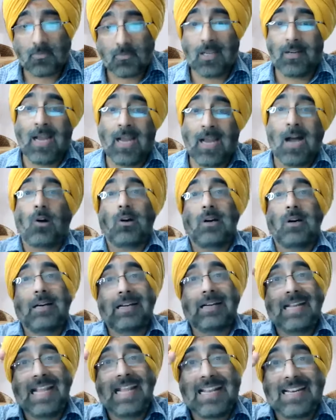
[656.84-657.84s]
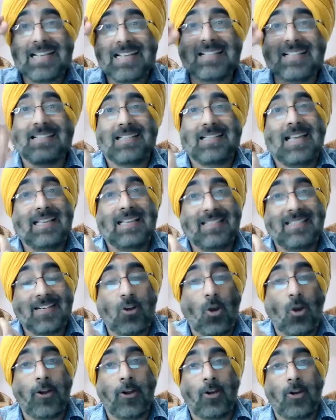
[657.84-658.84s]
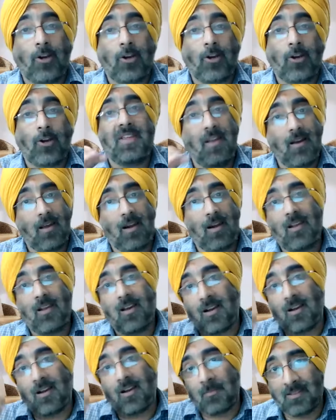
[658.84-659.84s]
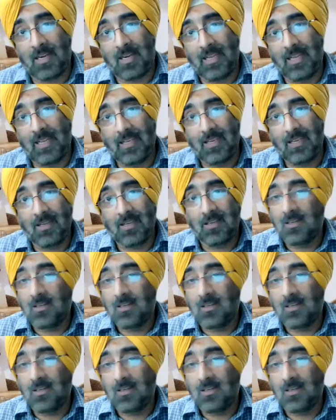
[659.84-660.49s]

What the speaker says: now is it going to be yearly or monthly?